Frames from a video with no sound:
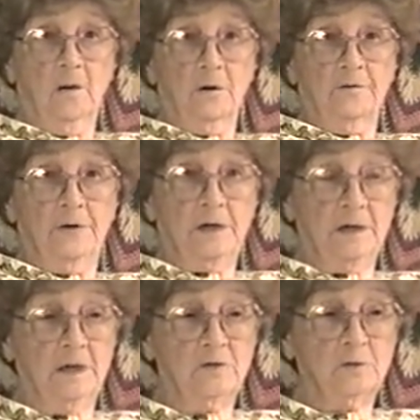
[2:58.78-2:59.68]
on her
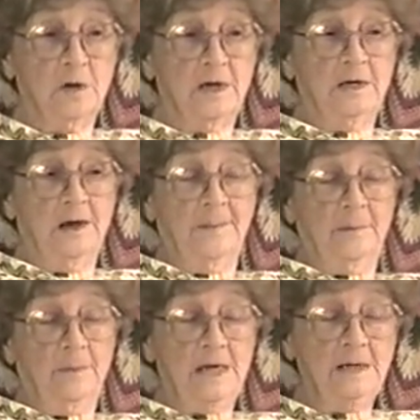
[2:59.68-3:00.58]
feet and get straightened up.
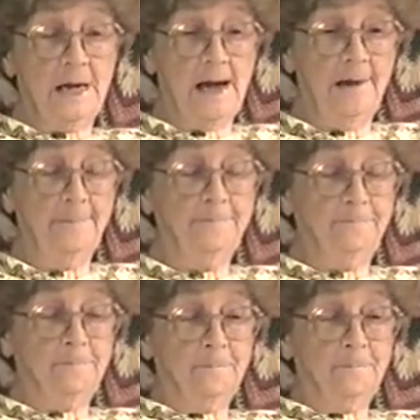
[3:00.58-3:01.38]
In the meantime,